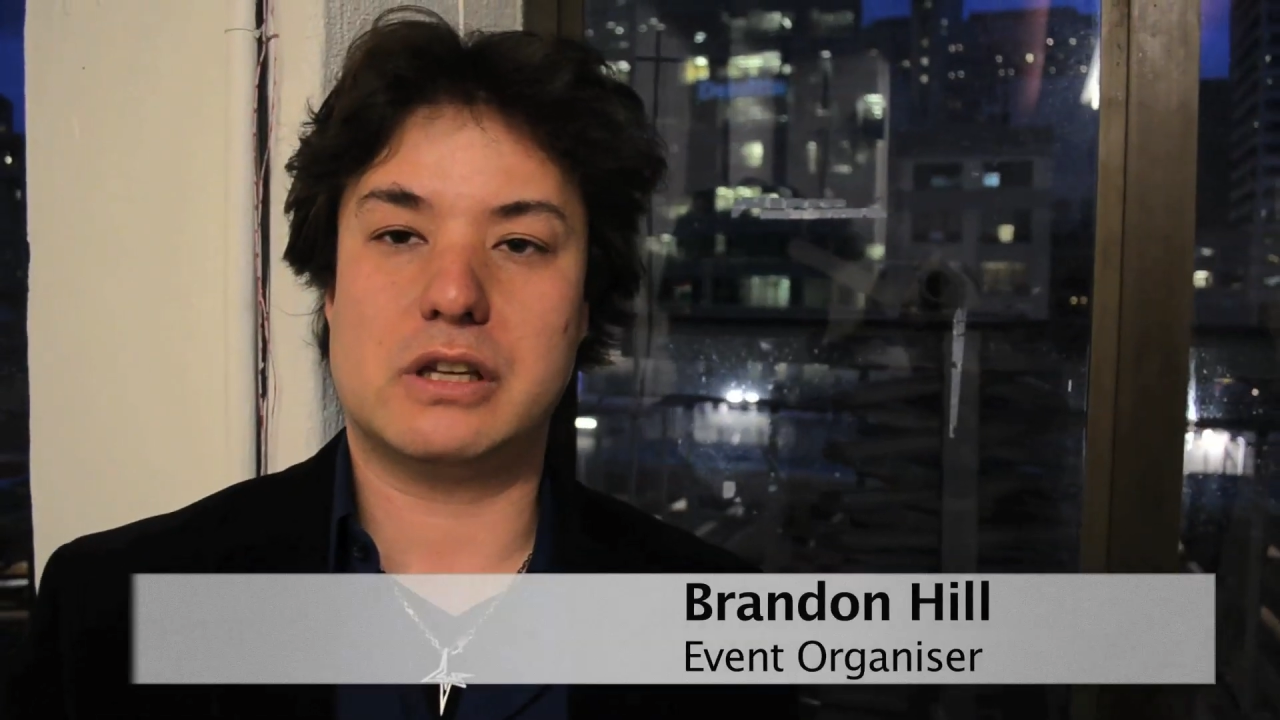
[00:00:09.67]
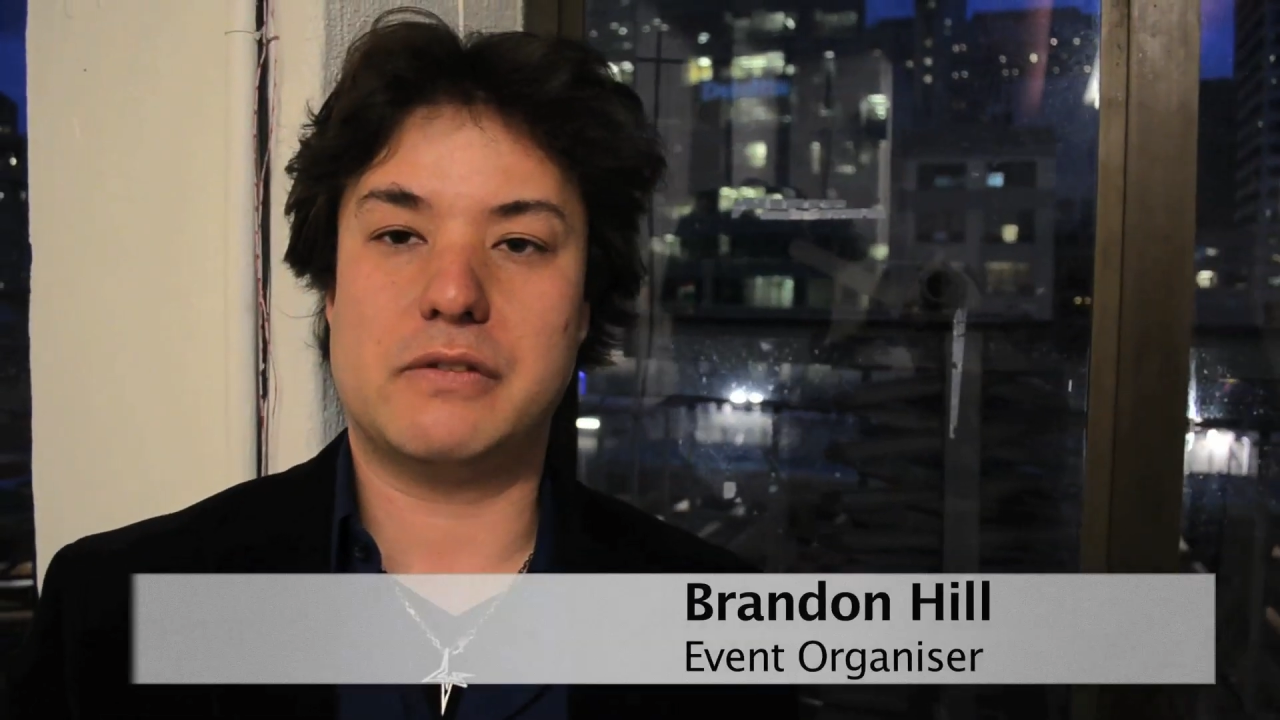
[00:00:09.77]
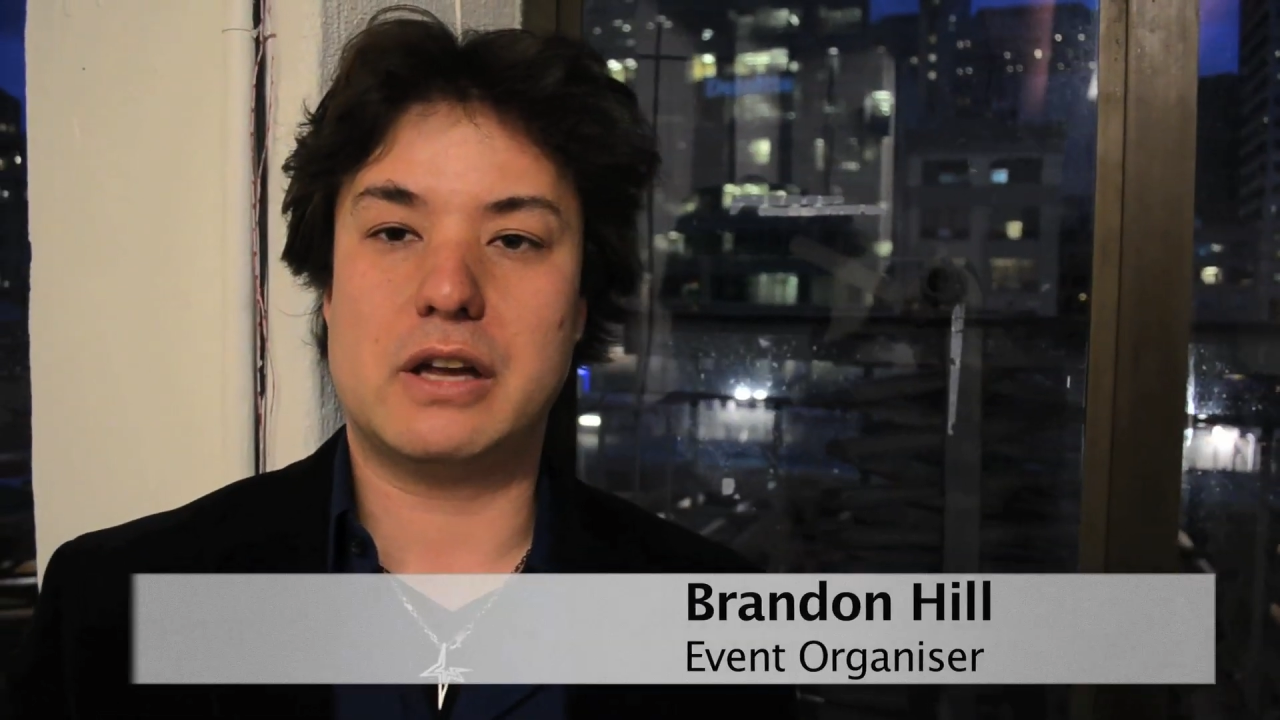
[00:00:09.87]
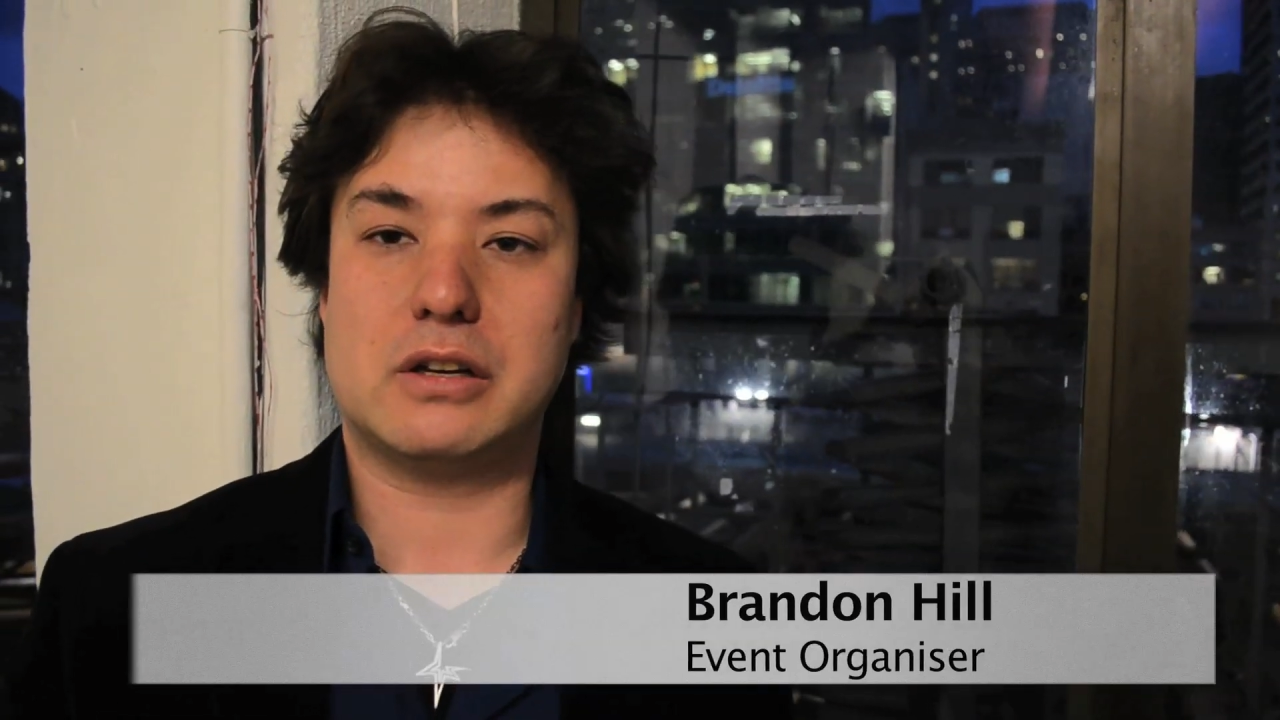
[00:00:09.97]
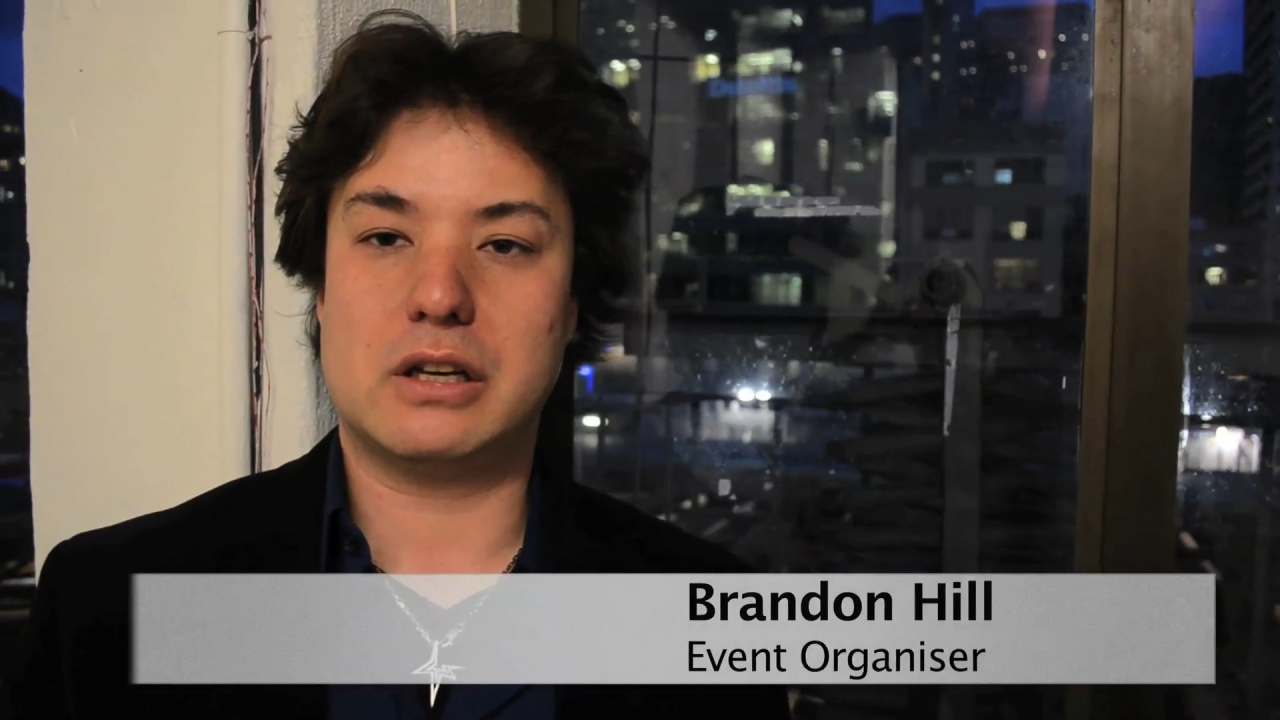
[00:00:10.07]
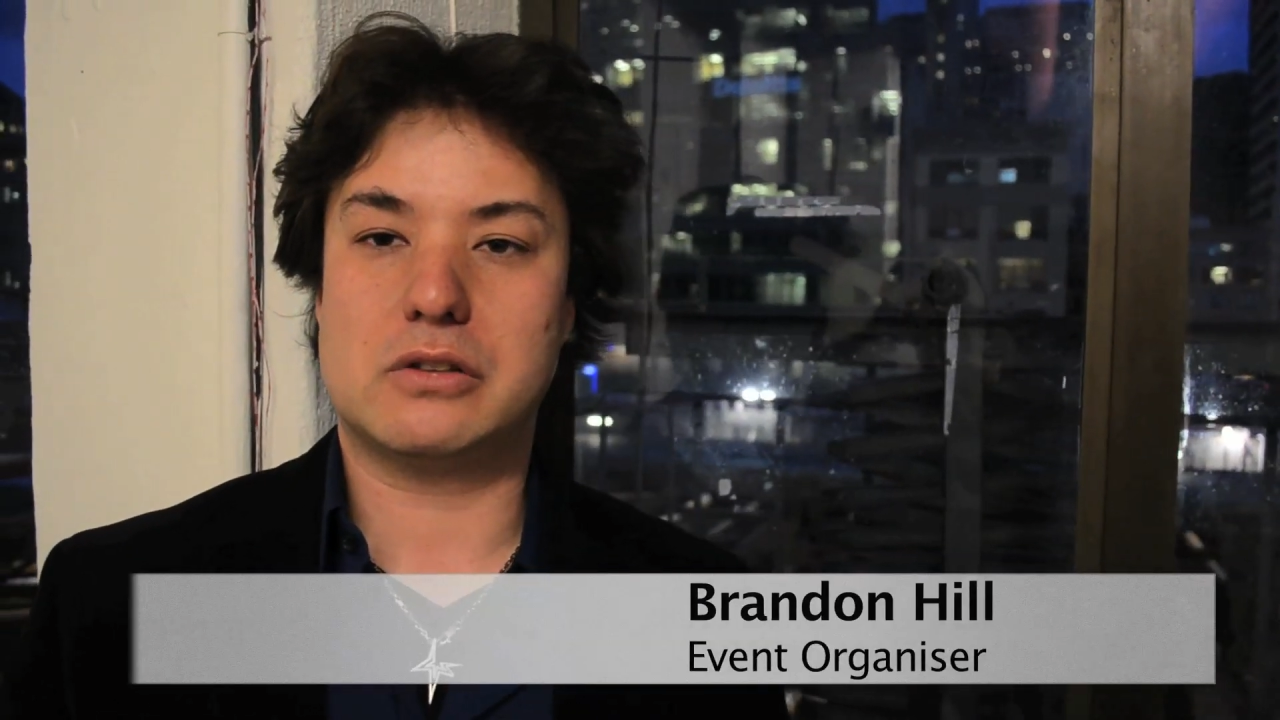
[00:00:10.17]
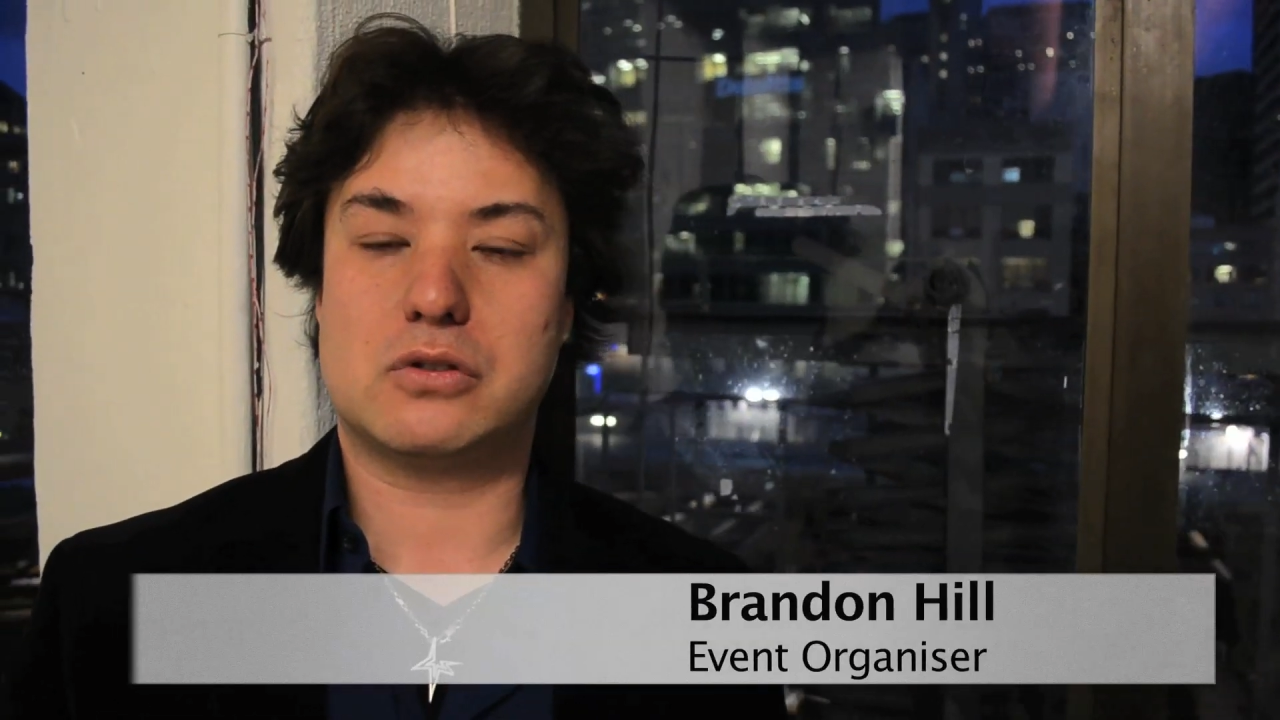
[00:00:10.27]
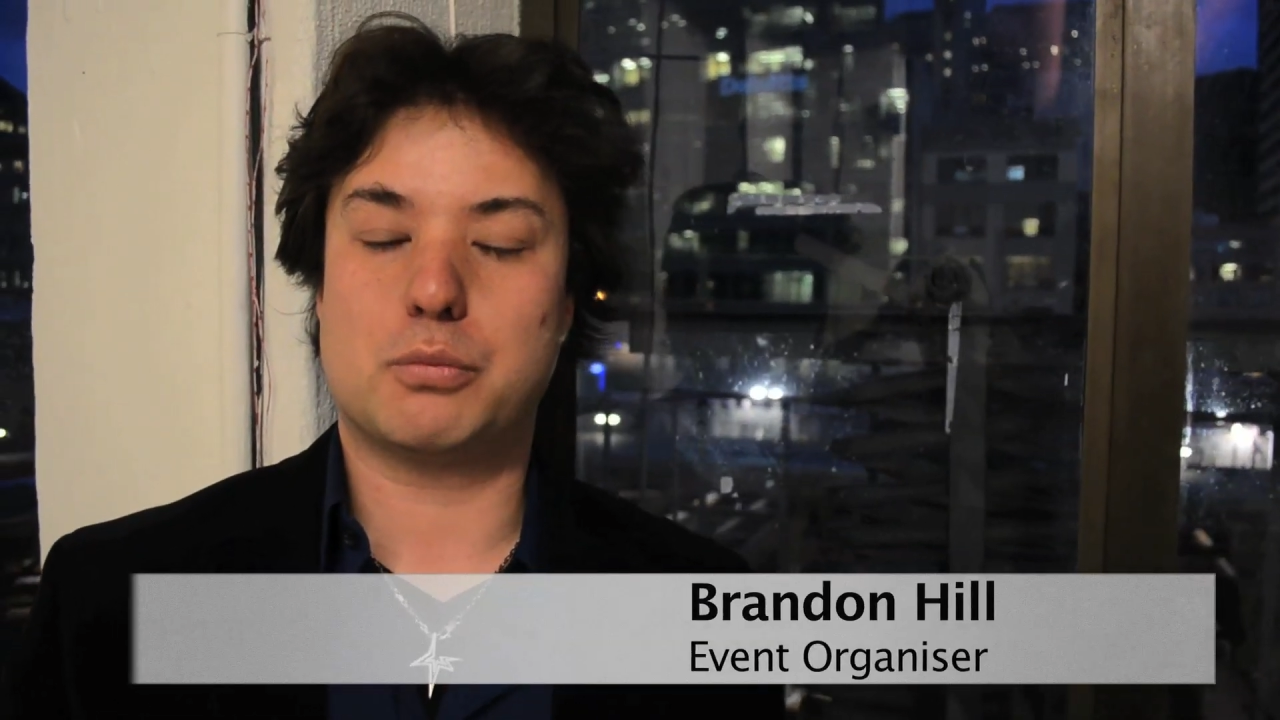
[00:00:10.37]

event is to